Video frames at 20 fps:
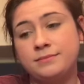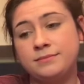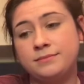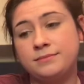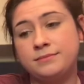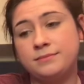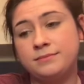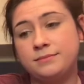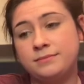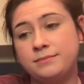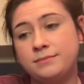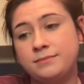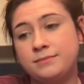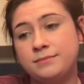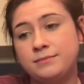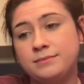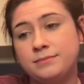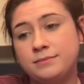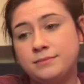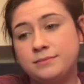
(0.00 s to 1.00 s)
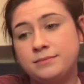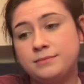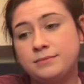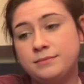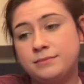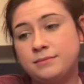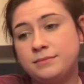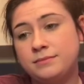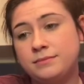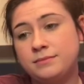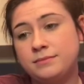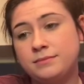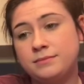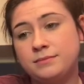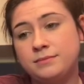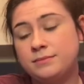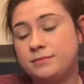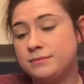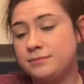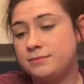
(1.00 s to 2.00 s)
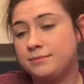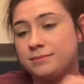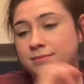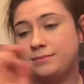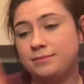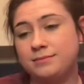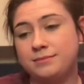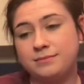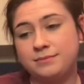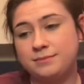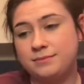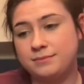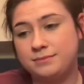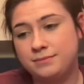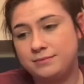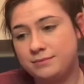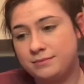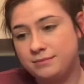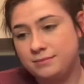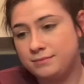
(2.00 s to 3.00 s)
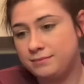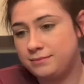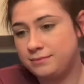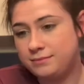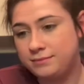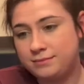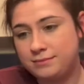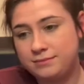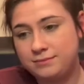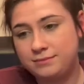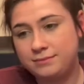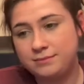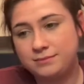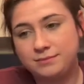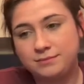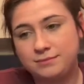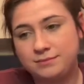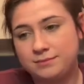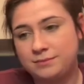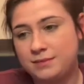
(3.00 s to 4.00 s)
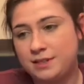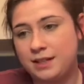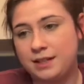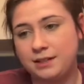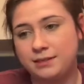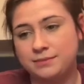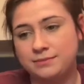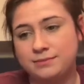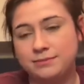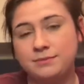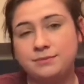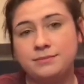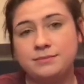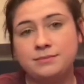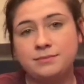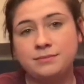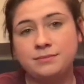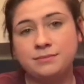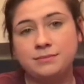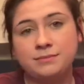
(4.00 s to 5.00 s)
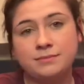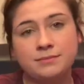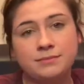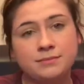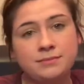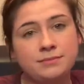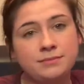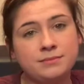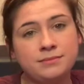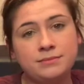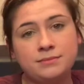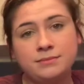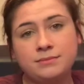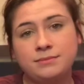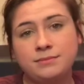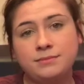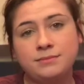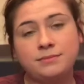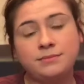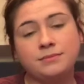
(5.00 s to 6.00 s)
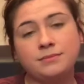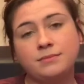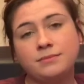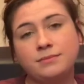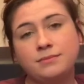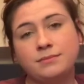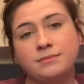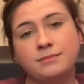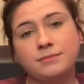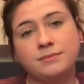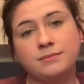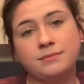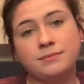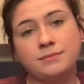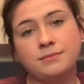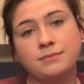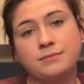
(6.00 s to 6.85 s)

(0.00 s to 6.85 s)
The person shown says nothing.